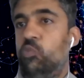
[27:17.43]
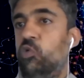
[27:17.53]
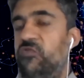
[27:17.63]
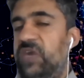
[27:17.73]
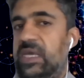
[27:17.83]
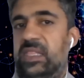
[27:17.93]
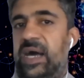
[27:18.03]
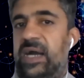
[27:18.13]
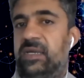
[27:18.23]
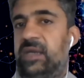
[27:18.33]
moving in
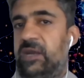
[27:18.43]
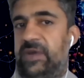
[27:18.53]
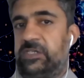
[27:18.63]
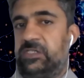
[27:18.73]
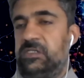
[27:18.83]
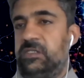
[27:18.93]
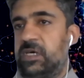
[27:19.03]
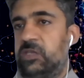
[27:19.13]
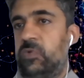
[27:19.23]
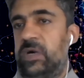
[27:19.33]
that directions
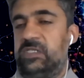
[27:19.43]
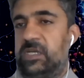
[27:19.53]
are the ones